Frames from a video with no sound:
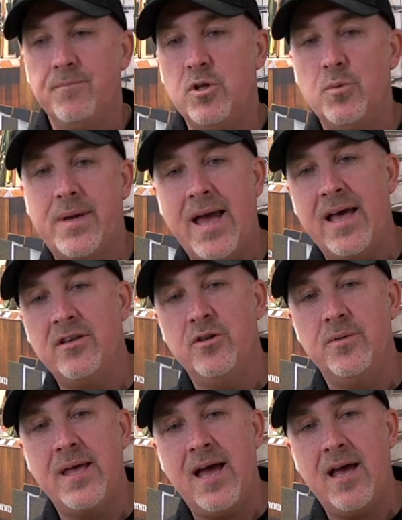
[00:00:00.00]
you can
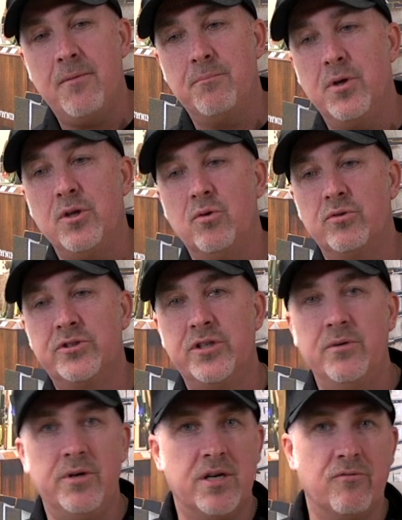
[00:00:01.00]
do that, but you're
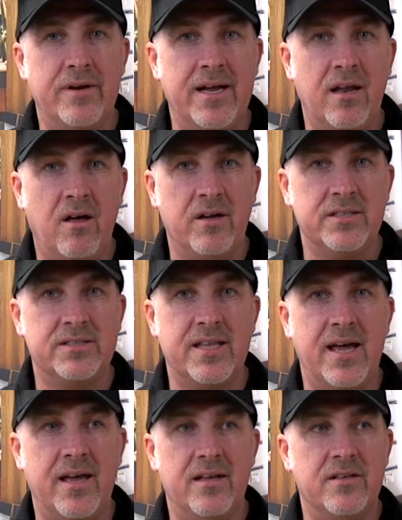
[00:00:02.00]
soon going to realize
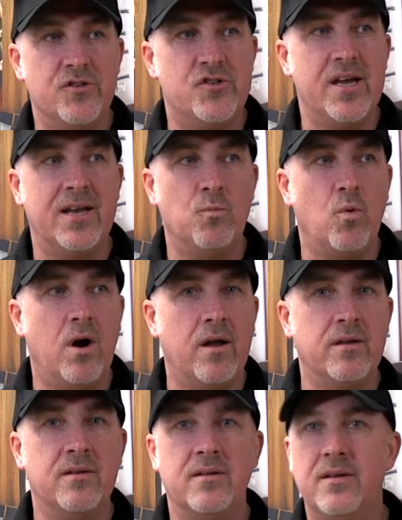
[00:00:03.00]
that Gen
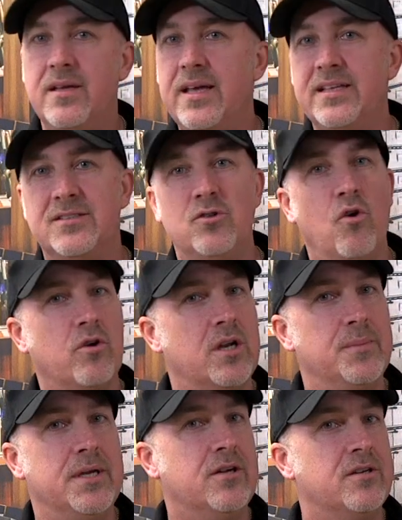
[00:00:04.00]
1 is not going
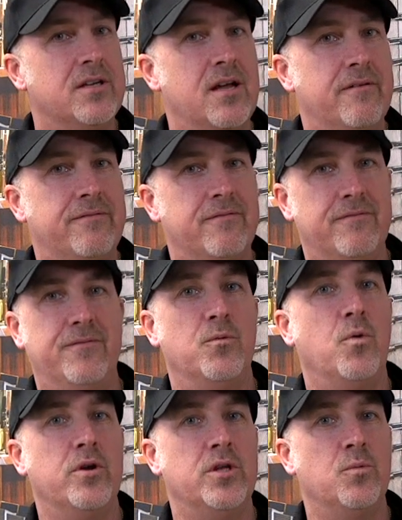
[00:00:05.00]
to be good enough for
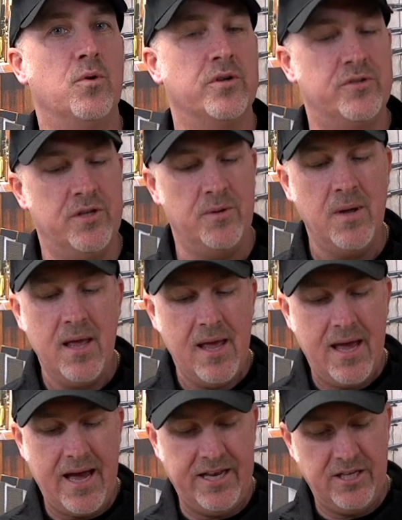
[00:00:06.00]
what you want to do,
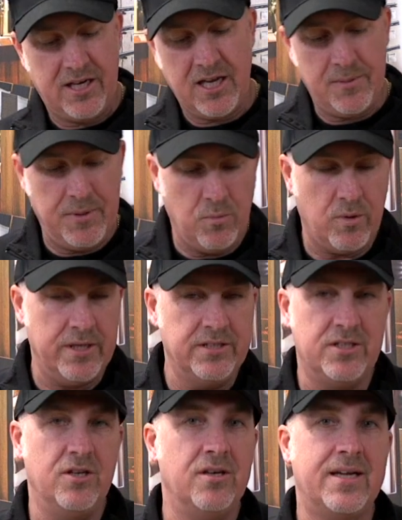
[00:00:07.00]
and you're going to be wanting
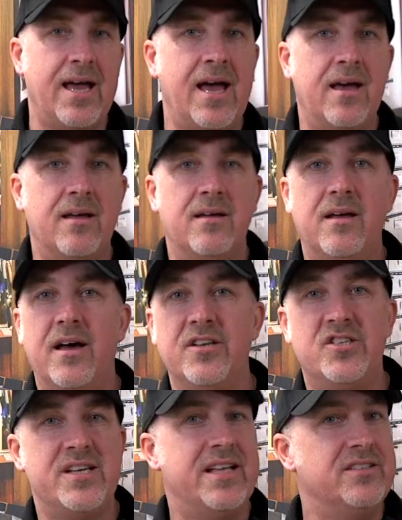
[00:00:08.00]
to look at a
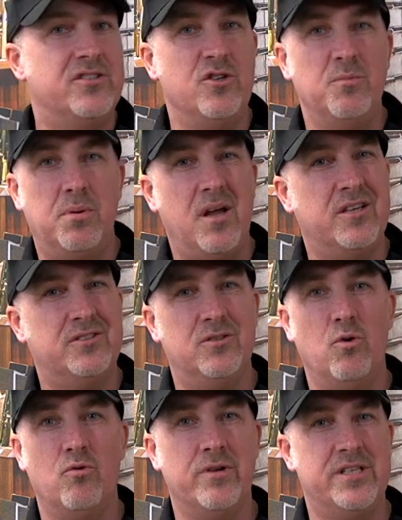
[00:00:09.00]
Gen 2 Plus
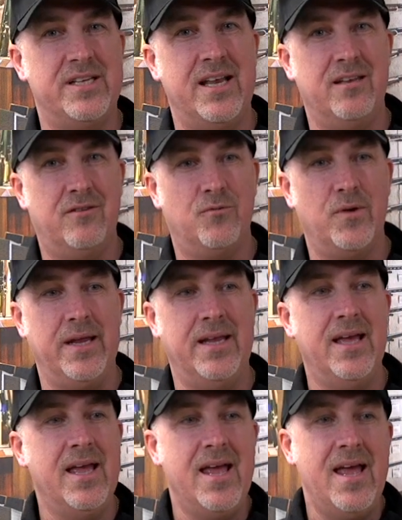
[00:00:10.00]
or a Gen 3.